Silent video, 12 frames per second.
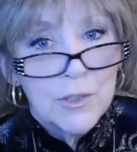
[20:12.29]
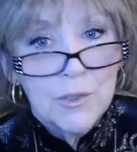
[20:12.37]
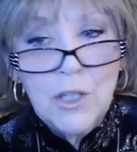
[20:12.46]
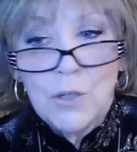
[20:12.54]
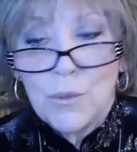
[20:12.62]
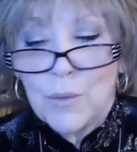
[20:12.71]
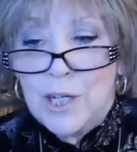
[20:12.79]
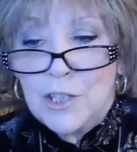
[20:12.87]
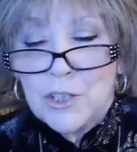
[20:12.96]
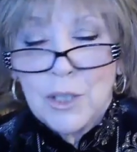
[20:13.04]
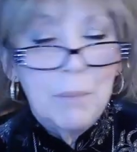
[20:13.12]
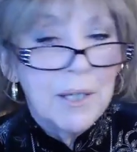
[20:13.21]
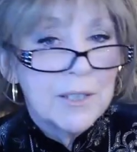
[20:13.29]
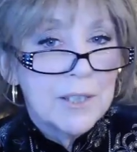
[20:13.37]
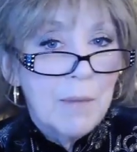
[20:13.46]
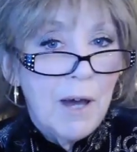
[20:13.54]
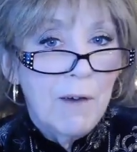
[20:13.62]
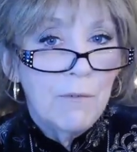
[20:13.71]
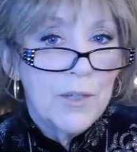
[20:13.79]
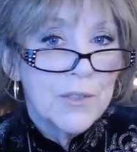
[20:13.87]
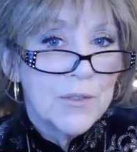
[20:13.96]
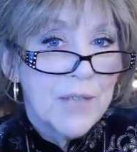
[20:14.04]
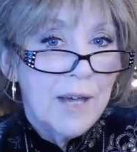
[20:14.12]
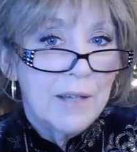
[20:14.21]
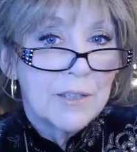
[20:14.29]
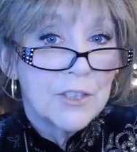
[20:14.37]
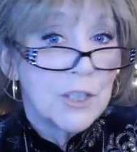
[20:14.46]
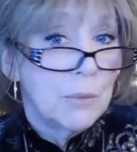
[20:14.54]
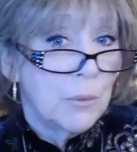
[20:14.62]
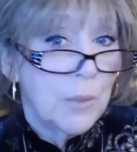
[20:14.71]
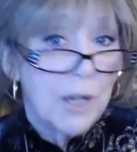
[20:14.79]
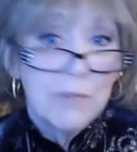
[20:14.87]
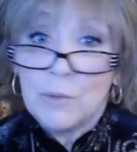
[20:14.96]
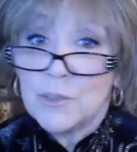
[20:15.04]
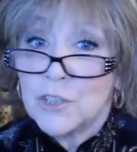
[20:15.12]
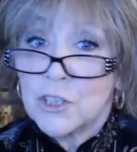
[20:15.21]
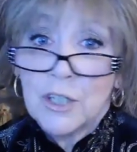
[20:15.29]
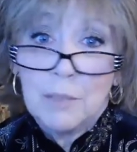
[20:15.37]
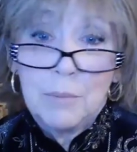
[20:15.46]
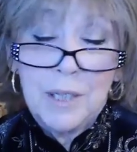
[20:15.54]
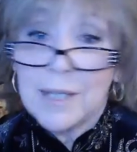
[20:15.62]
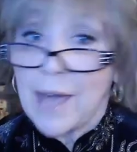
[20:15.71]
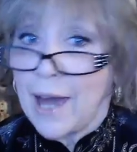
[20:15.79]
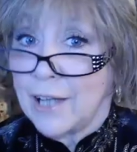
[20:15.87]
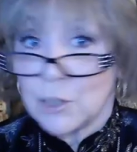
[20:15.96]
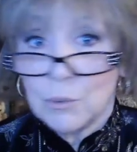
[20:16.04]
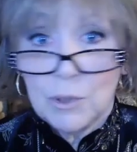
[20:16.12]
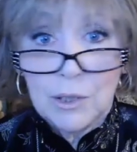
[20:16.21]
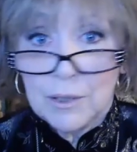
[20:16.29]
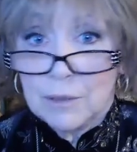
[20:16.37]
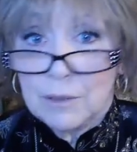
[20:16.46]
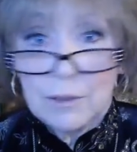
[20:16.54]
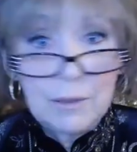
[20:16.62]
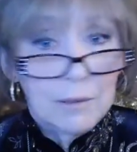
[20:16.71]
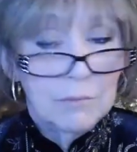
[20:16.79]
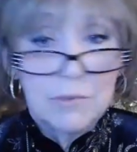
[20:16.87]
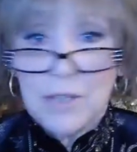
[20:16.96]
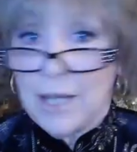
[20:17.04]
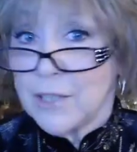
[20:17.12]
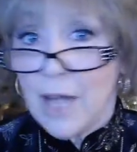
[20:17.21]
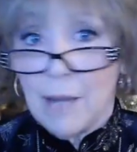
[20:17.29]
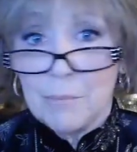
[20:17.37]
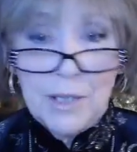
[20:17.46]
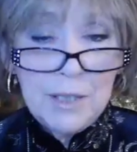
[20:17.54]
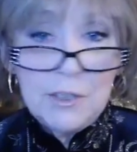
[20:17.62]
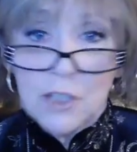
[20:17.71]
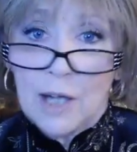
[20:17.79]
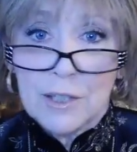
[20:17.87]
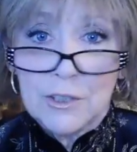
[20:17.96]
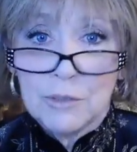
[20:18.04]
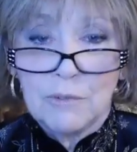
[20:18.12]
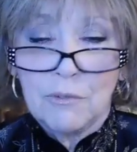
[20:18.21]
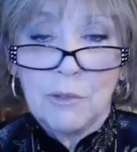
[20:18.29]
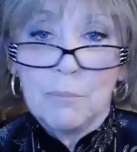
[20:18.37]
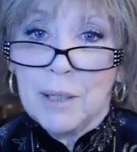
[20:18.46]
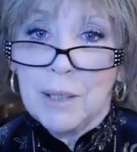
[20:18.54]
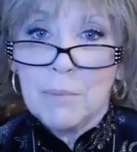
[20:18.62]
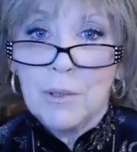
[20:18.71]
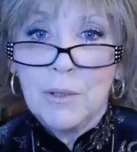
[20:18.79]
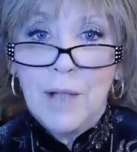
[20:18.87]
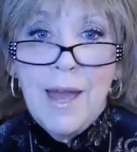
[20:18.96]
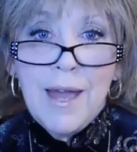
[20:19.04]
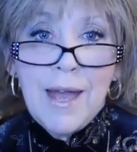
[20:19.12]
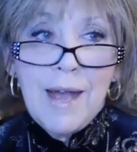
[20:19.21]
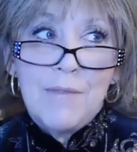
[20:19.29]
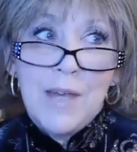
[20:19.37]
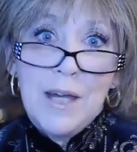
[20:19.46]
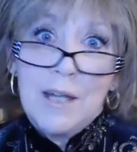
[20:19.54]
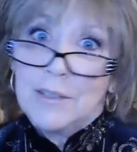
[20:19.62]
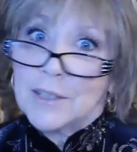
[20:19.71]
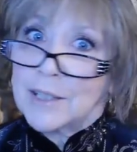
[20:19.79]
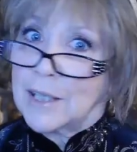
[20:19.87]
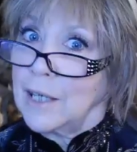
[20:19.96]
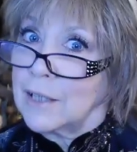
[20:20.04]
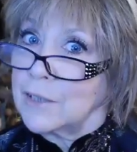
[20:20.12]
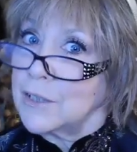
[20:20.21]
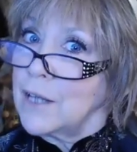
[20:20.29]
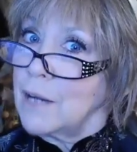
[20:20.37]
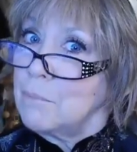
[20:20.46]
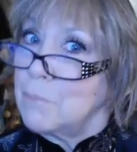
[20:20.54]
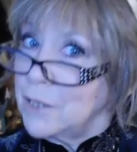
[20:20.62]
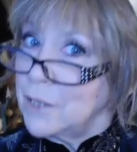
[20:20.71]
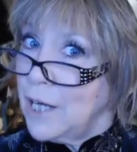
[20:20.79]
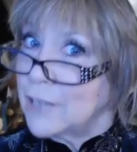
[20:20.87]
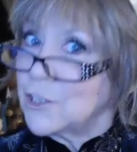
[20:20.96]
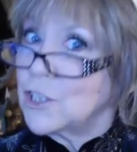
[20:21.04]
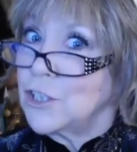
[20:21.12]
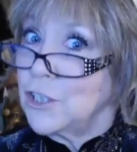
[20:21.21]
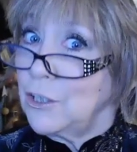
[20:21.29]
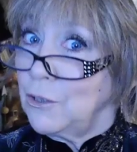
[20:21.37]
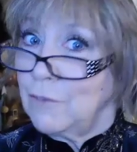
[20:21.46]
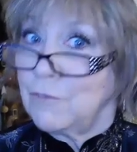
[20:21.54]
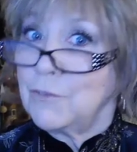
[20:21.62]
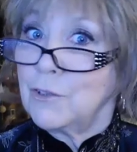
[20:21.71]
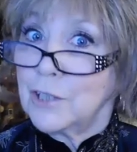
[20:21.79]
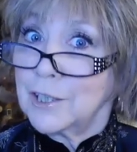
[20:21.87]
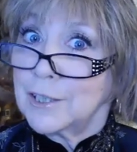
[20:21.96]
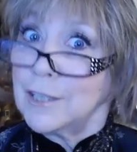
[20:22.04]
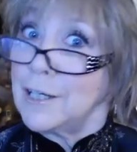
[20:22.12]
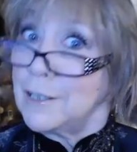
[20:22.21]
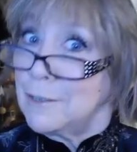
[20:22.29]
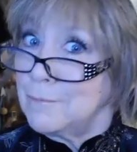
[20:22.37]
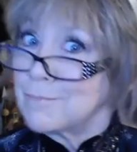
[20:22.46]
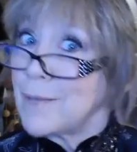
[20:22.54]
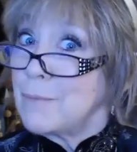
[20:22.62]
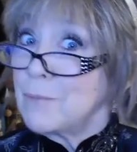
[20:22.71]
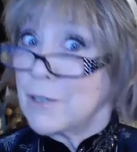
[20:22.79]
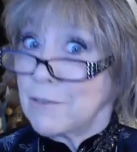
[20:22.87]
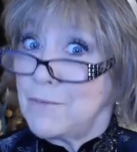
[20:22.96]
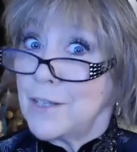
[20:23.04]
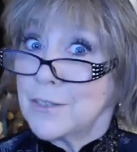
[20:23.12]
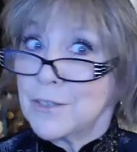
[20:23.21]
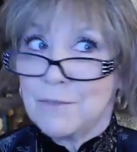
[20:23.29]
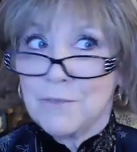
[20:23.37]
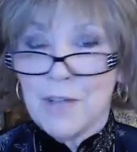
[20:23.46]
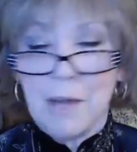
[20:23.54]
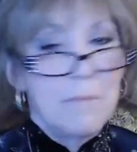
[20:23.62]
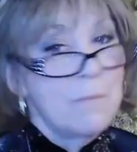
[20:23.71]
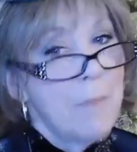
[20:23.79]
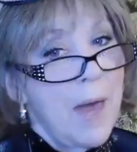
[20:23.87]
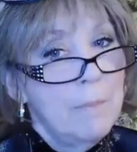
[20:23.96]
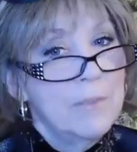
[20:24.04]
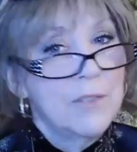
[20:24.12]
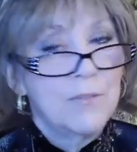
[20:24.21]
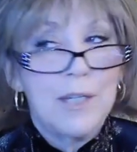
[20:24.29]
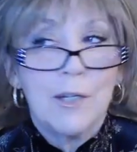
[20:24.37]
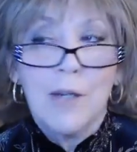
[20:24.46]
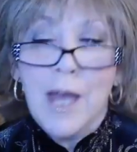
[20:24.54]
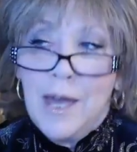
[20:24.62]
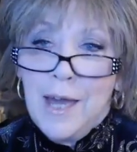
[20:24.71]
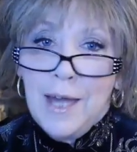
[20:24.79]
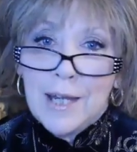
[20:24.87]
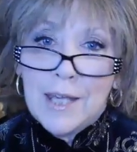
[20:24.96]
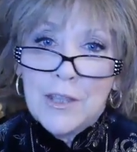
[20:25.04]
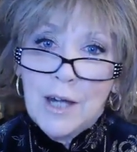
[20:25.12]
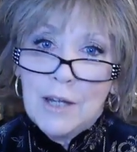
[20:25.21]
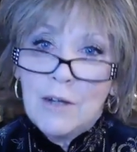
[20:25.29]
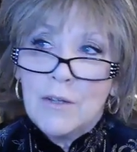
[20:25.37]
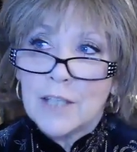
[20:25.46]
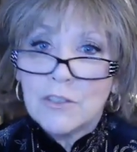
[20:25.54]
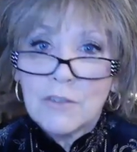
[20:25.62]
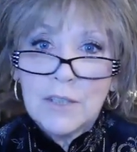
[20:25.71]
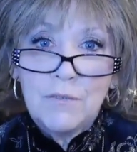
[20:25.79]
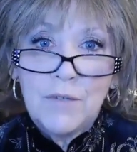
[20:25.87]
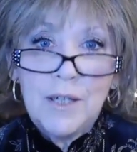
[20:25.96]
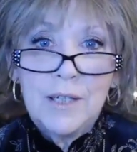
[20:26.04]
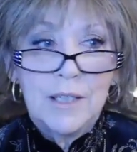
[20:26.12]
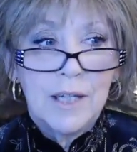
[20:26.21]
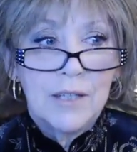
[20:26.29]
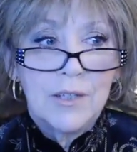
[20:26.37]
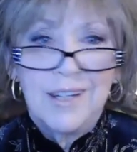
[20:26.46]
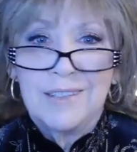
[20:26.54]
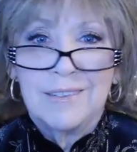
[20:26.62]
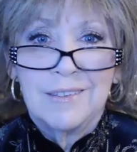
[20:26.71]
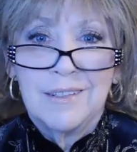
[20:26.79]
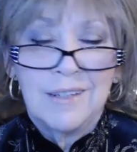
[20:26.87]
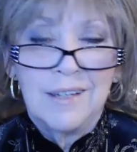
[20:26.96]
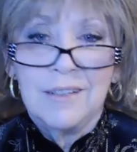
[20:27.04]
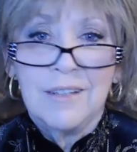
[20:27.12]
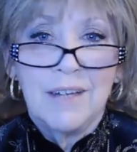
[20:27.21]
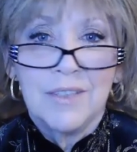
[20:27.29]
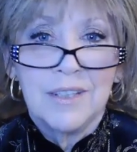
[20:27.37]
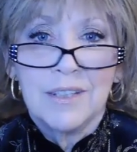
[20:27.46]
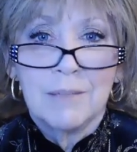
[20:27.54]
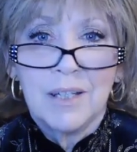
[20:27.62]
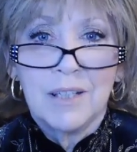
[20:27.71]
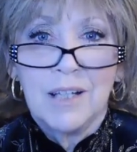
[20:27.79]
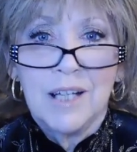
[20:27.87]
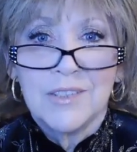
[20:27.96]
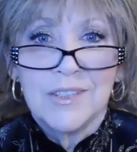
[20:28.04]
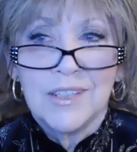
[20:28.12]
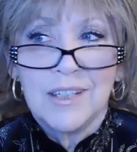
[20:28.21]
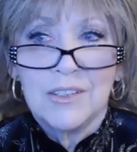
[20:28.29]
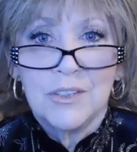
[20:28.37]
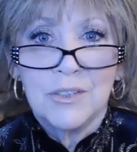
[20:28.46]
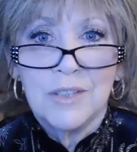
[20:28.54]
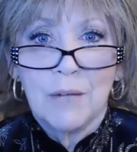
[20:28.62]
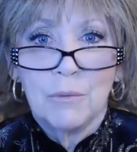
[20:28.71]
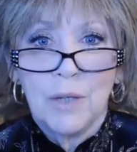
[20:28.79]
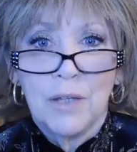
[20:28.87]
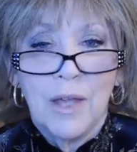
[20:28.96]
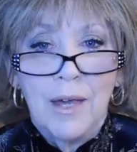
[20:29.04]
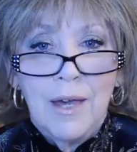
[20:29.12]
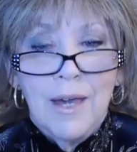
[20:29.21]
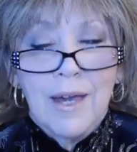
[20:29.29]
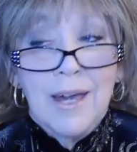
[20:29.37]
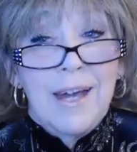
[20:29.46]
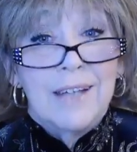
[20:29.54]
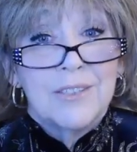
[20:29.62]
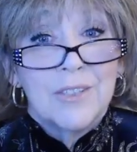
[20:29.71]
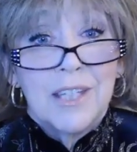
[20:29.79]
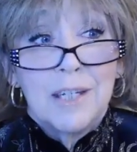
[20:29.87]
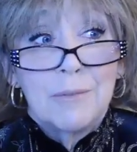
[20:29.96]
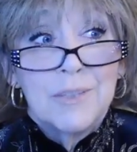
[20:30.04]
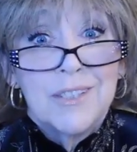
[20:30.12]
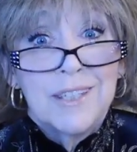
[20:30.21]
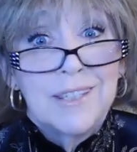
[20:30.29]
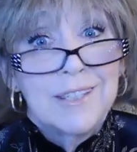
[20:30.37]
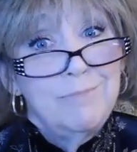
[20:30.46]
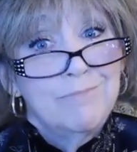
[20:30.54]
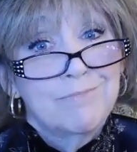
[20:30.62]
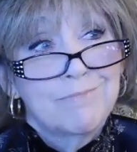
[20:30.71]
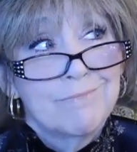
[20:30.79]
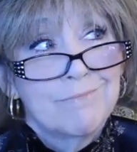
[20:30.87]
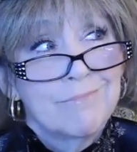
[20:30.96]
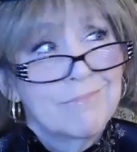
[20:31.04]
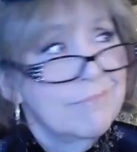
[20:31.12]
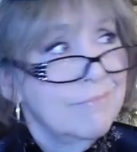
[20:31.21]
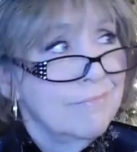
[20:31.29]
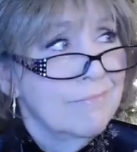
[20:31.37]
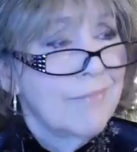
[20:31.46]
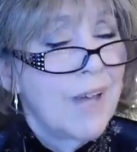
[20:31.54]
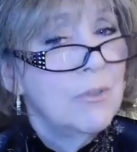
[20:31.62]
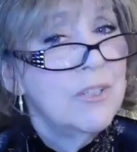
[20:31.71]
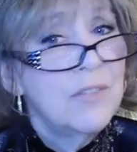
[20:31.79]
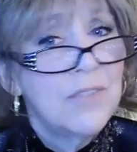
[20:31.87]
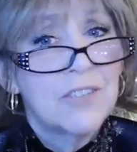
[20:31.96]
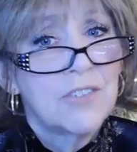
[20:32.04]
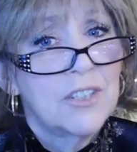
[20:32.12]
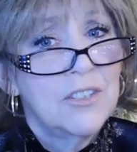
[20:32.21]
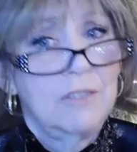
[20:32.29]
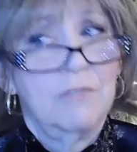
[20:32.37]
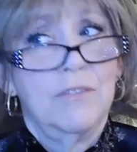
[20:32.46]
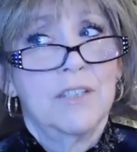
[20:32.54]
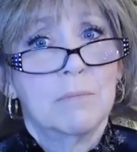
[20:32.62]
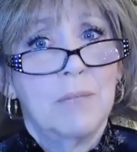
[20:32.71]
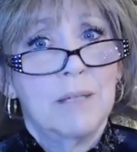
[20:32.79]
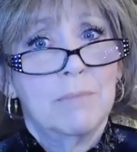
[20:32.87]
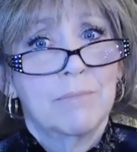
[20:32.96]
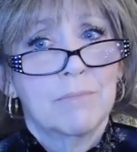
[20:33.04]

So she picked some outfits that she would wear if it was just going to be a casual little daytime thing, talking to a few people, and then kicked it up a notch or two for, you know, a more festive type atmosphere. And I thought, oh, that's really fun. And I thought, I don't have anything in my closet that I could do that with. And so then I was thinking, hmm, I wonder if that dress still fits me.